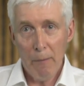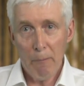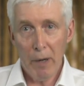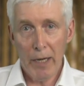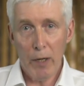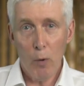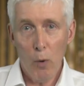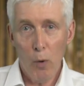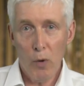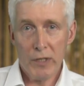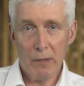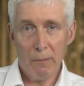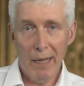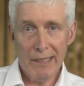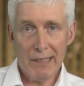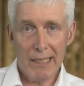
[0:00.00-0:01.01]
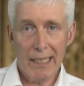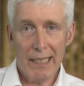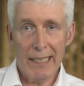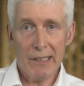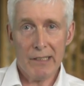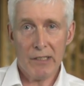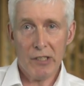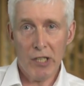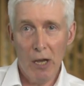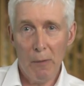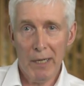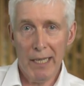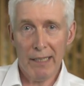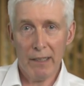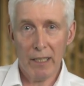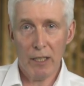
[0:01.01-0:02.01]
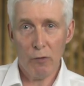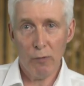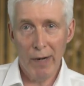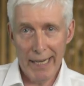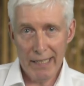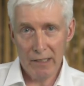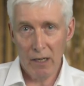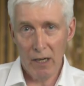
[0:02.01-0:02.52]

by automatically determining the correct